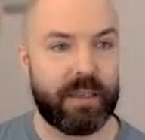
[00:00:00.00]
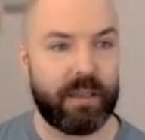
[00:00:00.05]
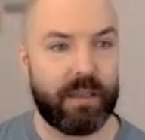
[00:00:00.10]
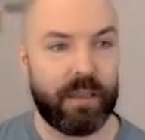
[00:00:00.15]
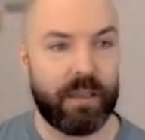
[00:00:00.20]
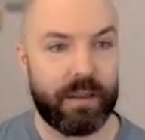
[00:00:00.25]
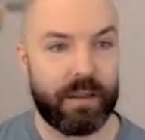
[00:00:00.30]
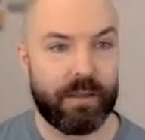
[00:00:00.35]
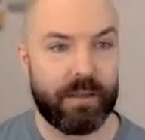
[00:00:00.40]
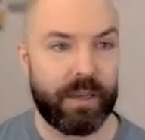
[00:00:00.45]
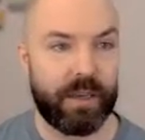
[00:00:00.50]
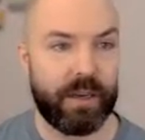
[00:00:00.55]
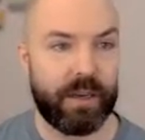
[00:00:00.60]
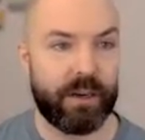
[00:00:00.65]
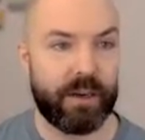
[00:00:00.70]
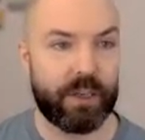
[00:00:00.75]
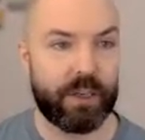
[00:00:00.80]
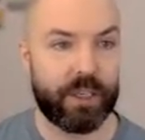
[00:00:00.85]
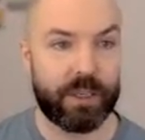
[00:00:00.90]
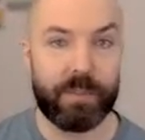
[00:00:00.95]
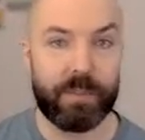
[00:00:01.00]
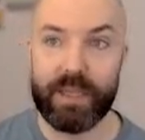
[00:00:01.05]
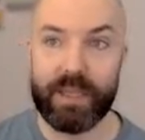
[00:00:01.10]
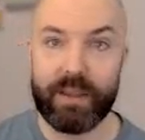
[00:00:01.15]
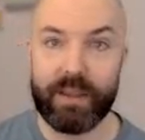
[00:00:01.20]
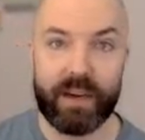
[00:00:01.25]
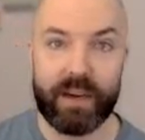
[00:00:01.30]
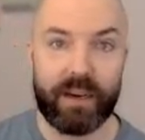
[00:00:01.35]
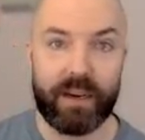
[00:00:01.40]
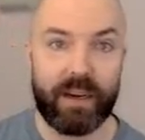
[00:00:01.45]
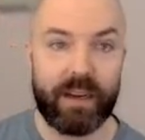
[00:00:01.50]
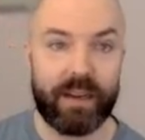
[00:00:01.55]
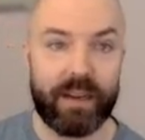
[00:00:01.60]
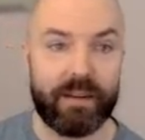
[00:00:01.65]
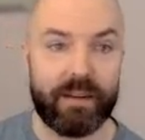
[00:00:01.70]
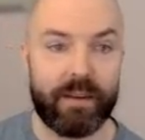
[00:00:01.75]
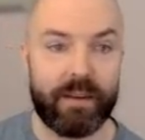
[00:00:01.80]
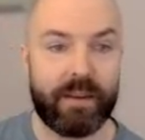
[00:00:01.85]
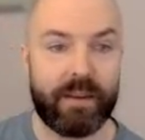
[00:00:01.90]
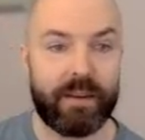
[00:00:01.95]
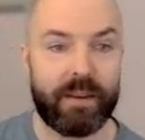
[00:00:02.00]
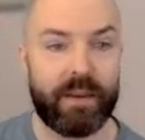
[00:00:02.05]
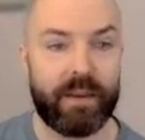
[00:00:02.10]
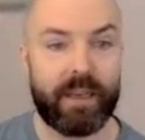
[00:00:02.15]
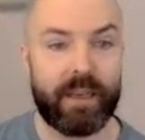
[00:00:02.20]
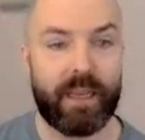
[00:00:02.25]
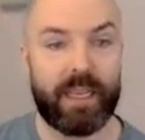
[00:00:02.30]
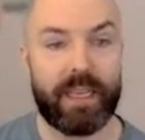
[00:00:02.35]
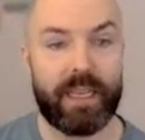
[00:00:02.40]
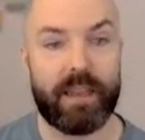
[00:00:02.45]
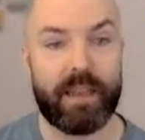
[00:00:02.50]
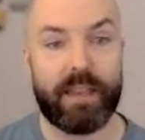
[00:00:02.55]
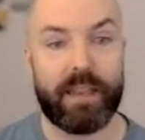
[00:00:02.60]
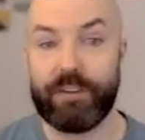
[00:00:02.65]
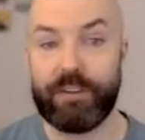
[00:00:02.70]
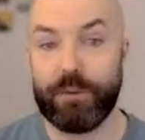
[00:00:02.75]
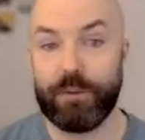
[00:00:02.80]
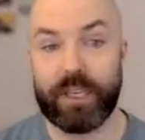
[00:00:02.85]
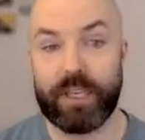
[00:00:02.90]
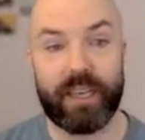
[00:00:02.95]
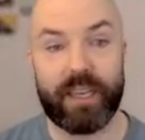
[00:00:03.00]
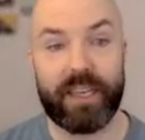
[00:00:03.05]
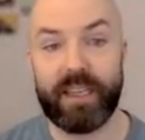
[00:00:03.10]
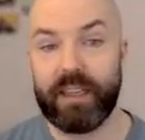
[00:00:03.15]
They're gonna be there. And that's okay.